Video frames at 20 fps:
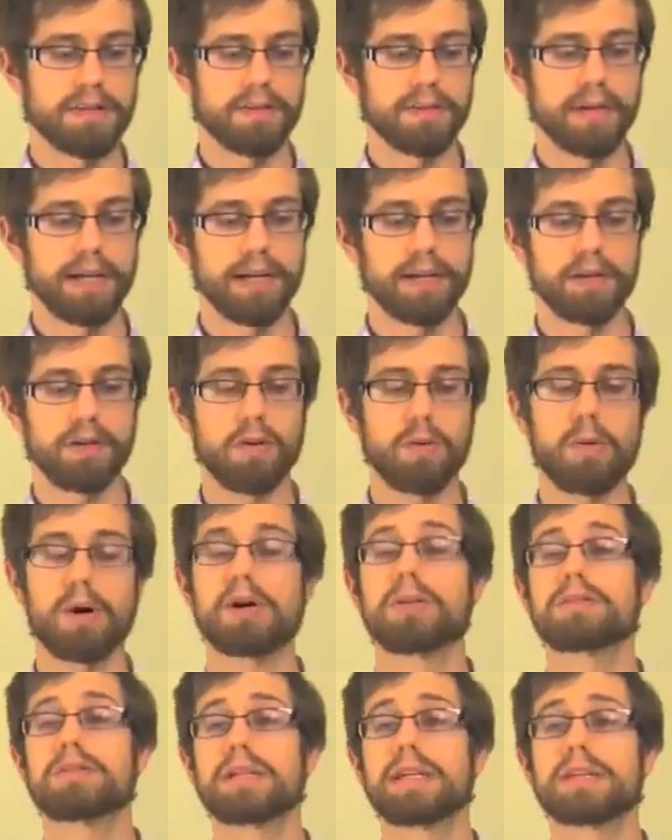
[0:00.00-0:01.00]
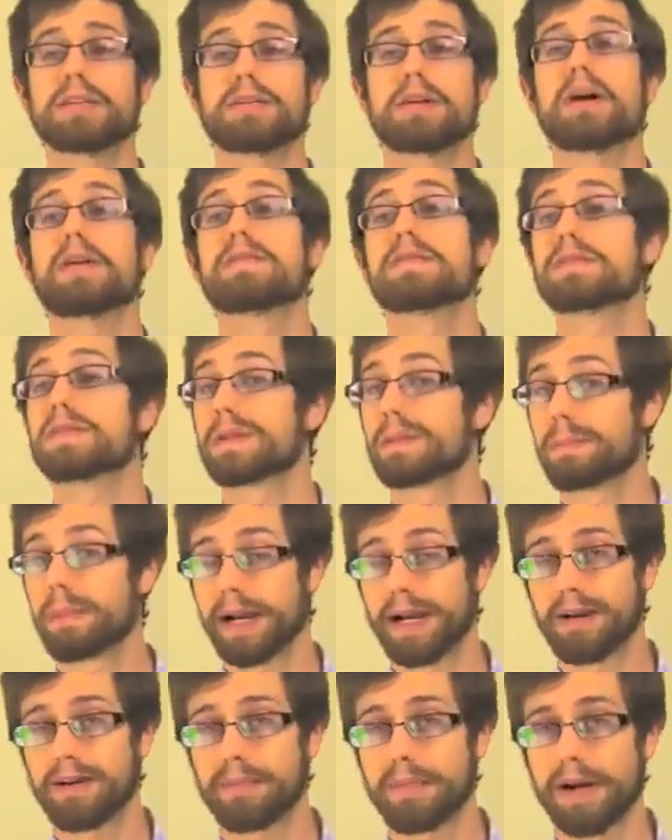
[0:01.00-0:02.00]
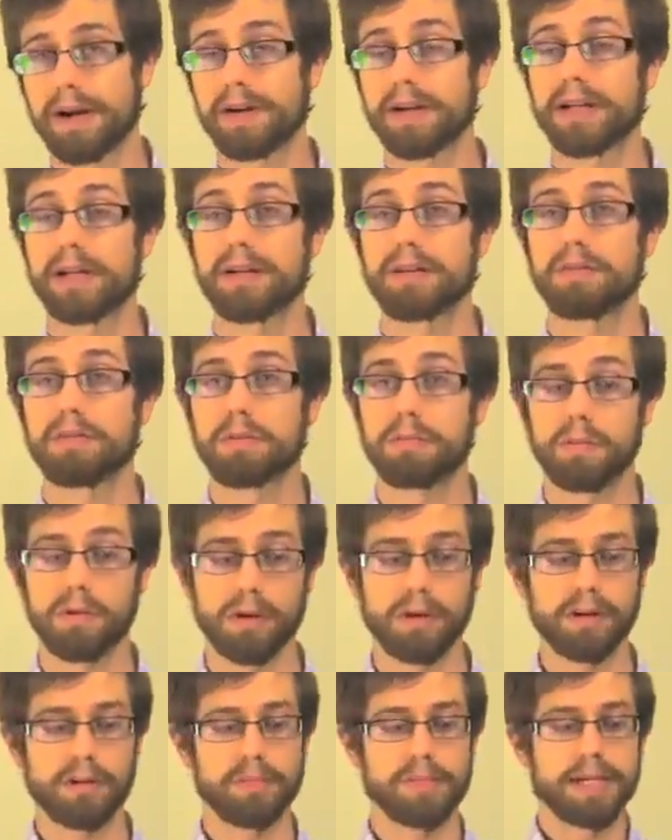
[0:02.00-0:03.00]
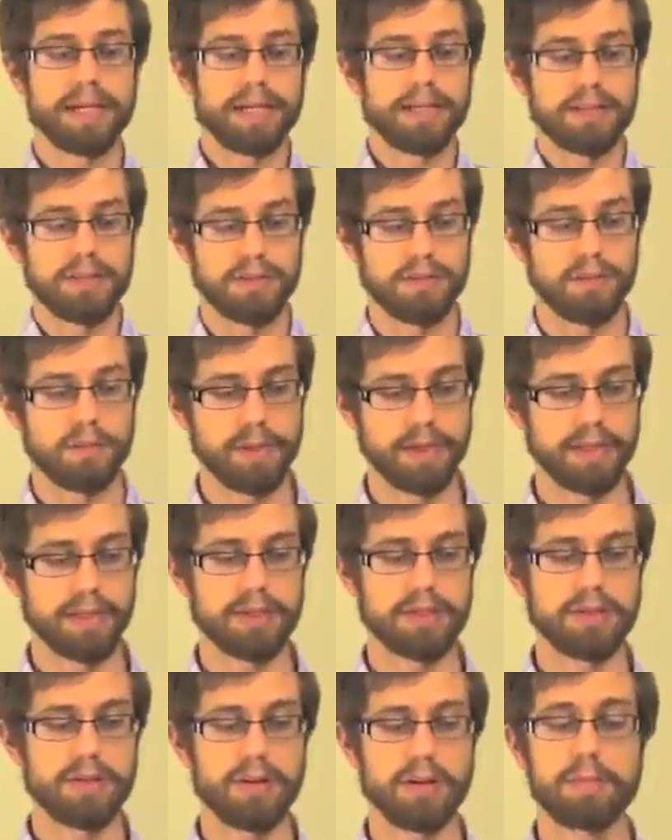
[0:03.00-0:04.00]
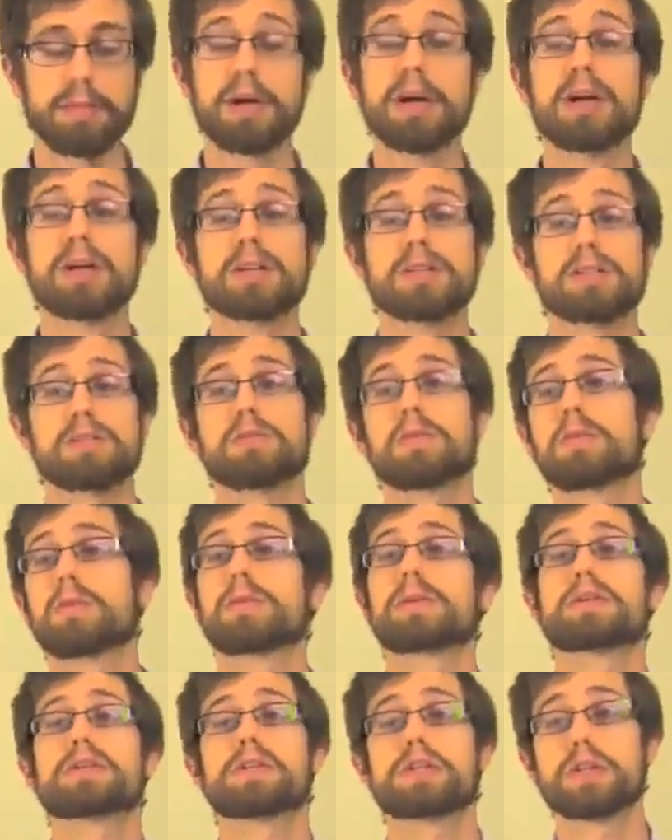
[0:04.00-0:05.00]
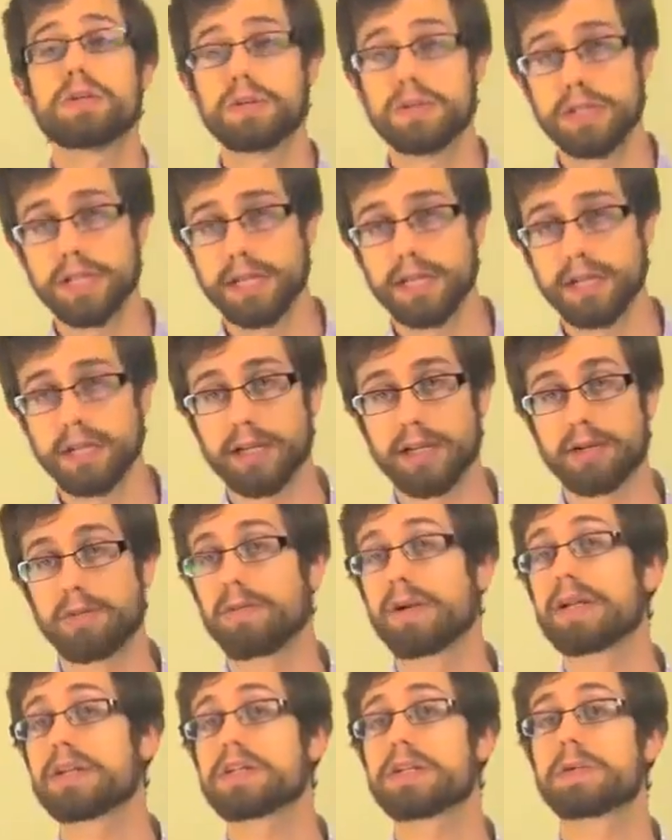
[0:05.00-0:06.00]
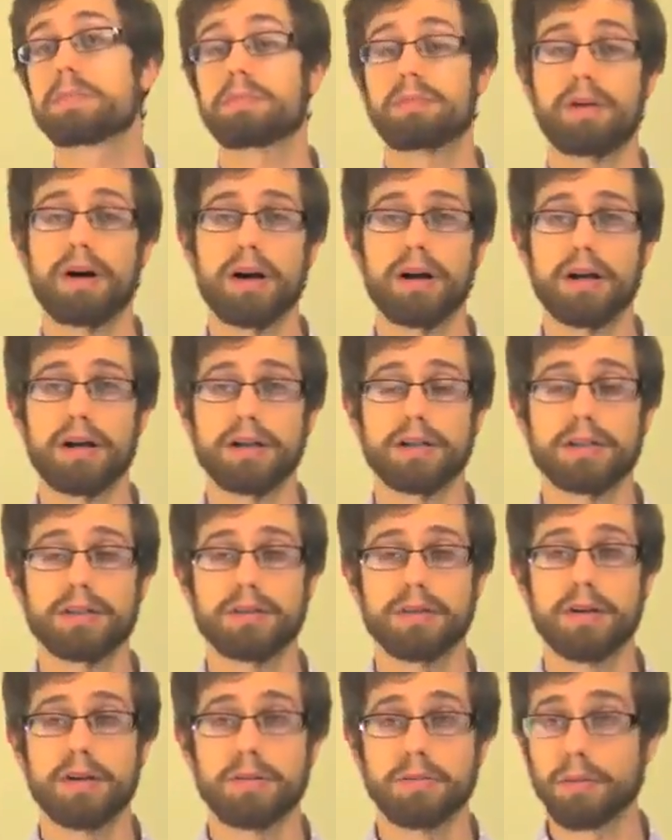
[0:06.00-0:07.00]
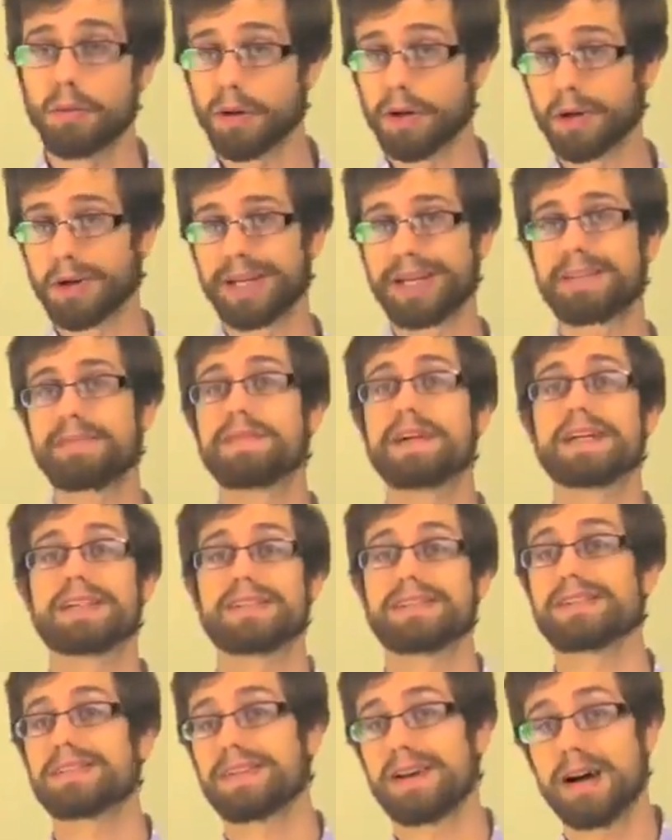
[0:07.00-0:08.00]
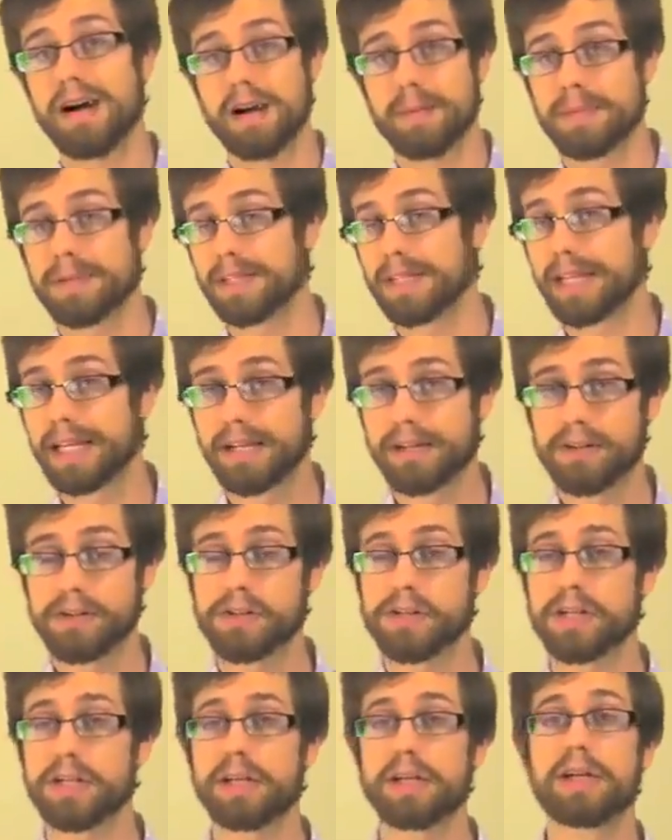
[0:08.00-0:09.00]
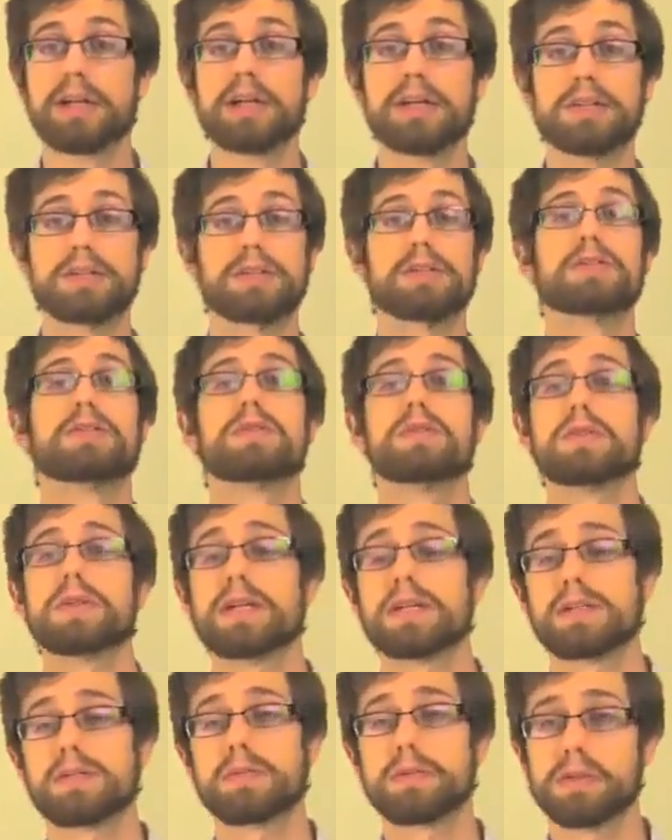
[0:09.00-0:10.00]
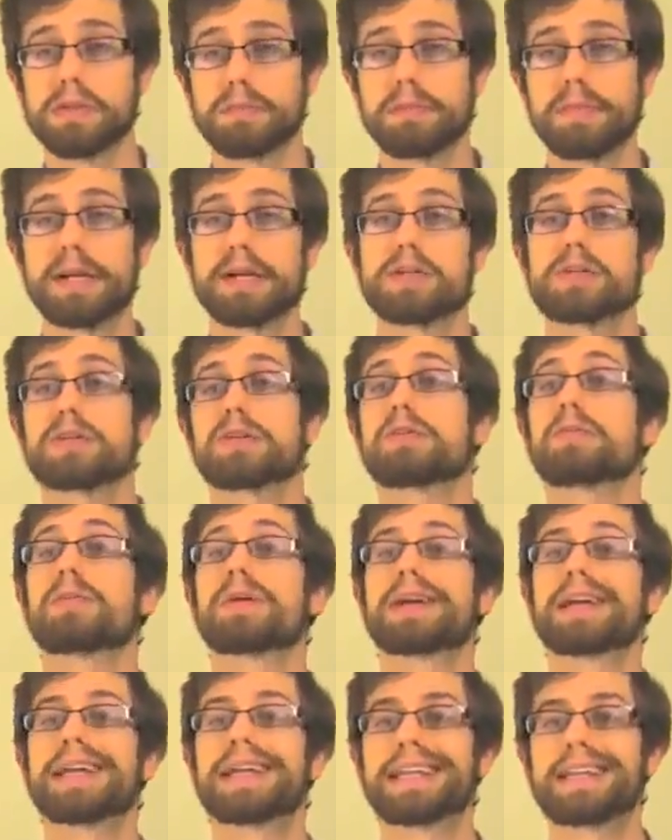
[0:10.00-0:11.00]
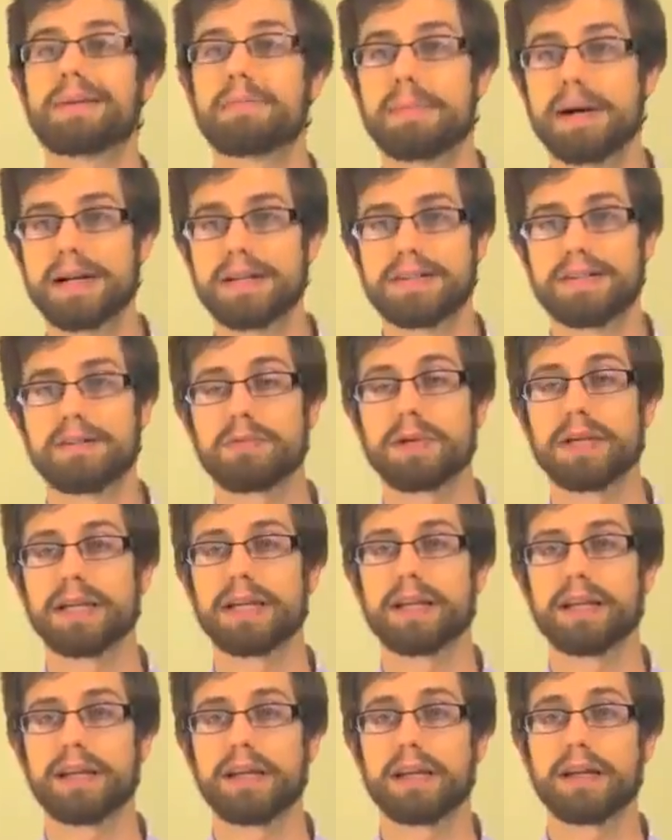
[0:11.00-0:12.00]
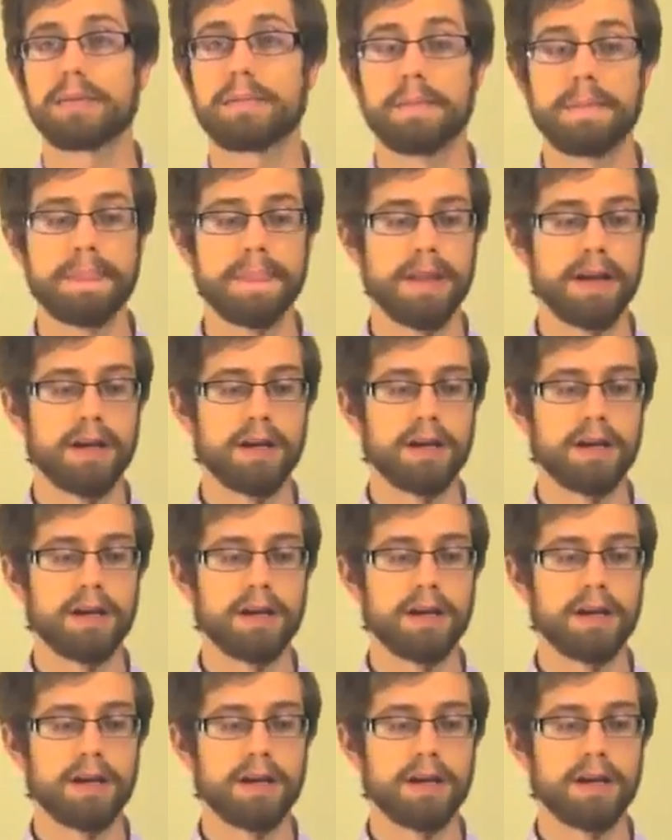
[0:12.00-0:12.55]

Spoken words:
So again, quality is obviously paramount here when we're going to be consuming this herb. So when we're choosing a reishi product, we're going to invest the time and the energy to do this, we should make sure that we're getting the best that we can get.